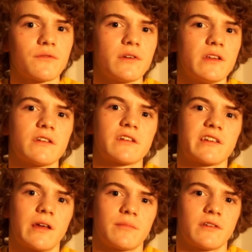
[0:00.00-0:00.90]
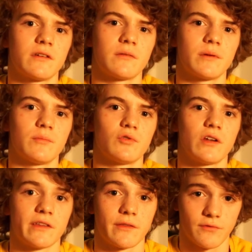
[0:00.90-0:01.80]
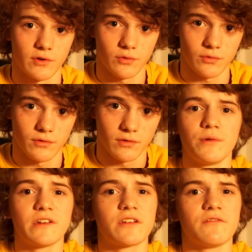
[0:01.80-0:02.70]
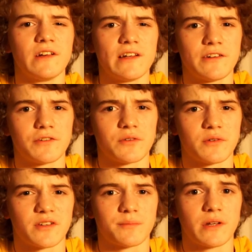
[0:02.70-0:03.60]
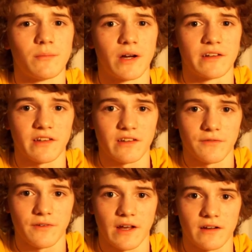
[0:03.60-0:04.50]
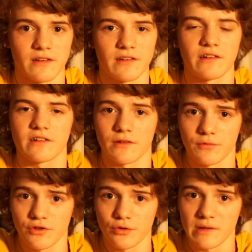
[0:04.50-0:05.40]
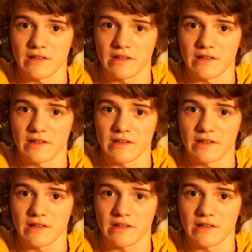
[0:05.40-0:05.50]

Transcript: of need to accept it a bit more like the flu. All we can really do is minimise its effects. Yes, there will still be